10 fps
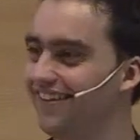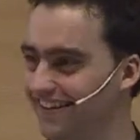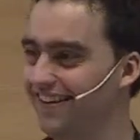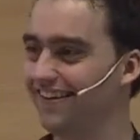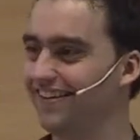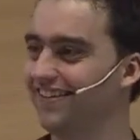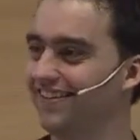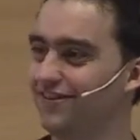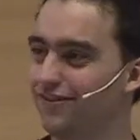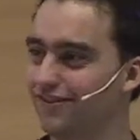yeah,
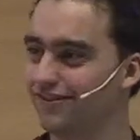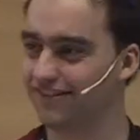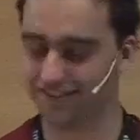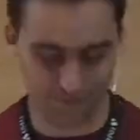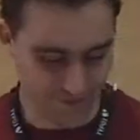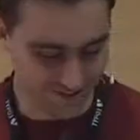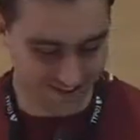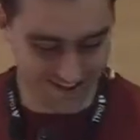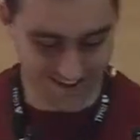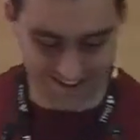cool. You won a
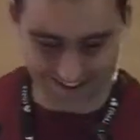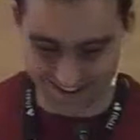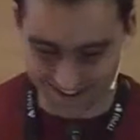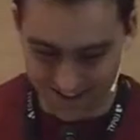t shirt.